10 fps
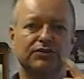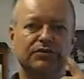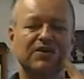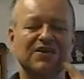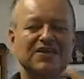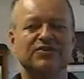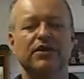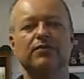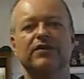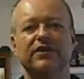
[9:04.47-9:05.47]
So anyway,
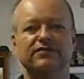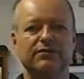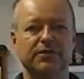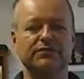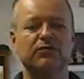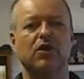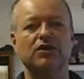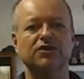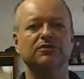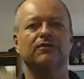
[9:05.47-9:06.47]
thanks very much for watching.
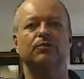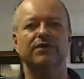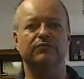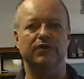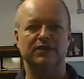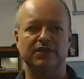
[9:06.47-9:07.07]
Hope you have a great day.